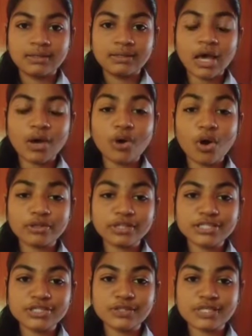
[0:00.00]
Now,
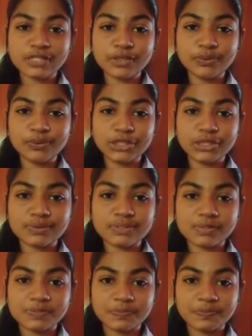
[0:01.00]
order to the school news.